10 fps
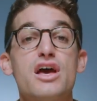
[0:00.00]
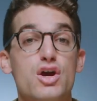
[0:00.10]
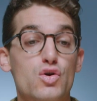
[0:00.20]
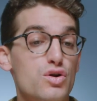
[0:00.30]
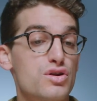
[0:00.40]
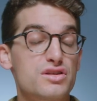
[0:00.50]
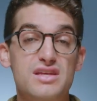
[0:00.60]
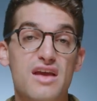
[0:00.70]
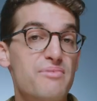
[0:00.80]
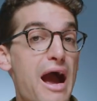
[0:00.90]
in order to
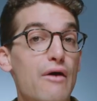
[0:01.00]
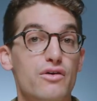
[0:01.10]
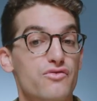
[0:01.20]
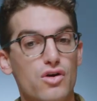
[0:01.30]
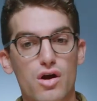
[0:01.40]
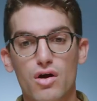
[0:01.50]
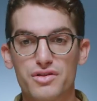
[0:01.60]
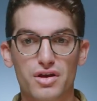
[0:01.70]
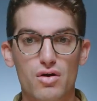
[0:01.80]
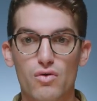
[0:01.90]
save power for our
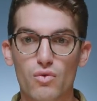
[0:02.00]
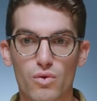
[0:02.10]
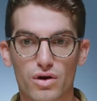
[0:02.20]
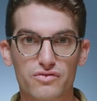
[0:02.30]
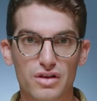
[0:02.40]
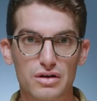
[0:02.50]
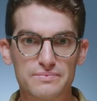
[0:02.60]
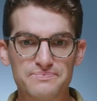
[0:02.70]
on-the-go workflow.